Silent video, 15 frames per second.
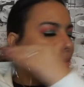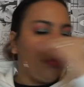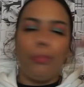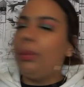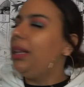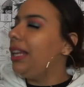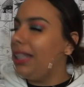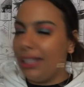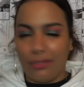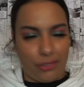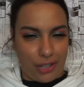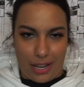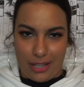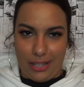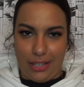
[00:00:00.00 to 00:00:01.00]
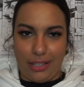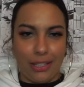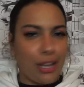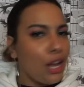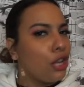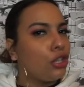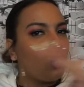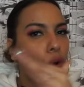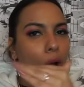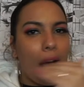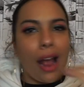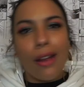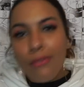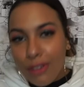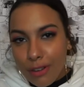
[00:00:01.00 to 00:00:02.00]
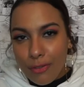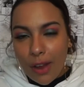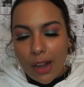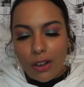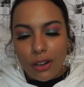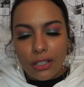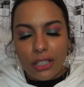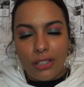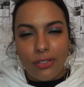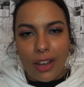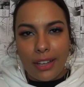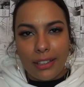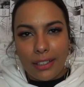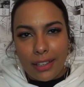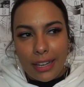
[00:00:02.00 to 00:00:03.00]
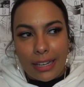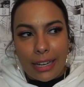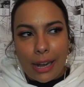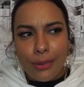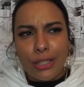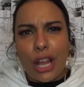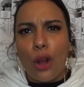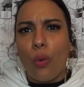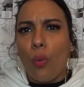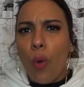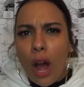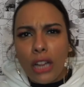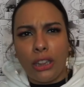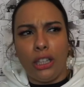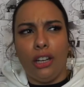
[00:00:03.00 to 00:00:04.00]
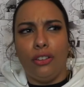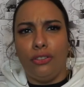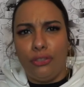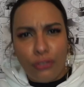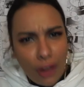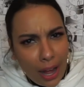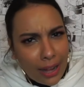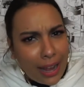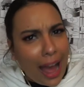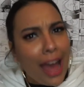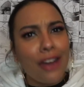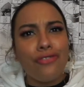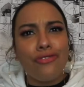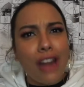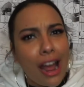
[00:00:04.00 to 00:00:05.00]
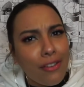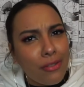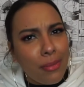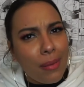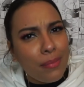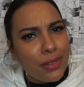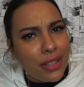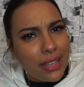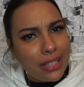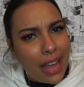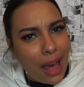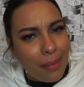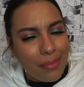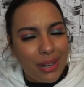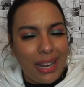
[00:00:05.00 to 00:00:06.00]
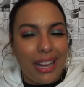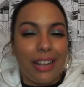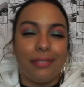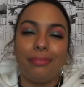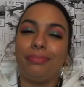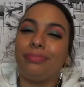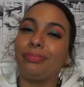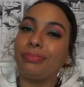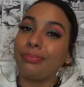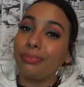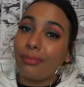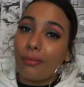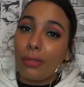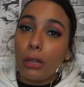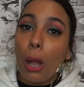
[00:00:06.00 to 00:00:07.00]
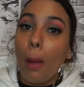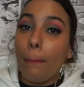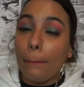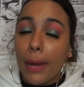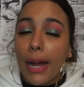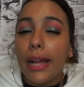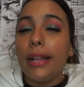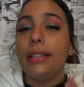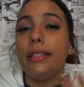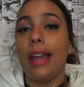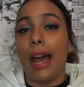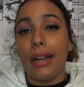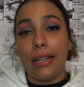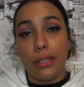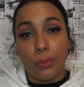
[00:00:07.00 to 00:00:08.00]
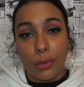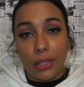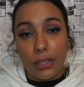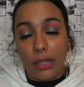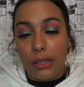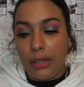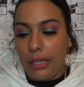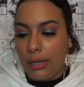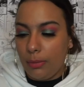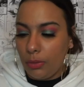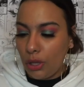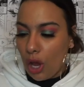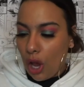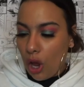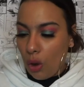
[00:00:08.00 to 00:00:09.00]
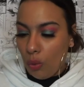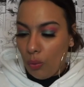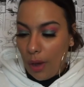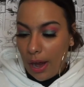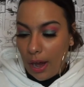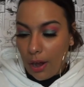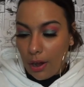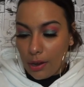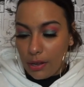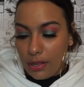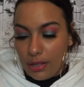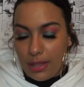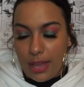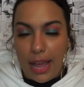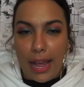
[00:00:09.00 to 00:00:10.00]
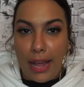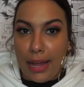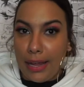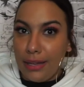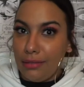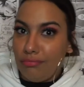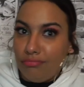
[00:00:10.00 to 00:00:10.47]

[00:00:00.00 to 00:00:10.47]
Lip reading: completely forgot this. So I reread RG Veda and I was like, what the fuck, I do not remember this happening. But that is one of the themes where they,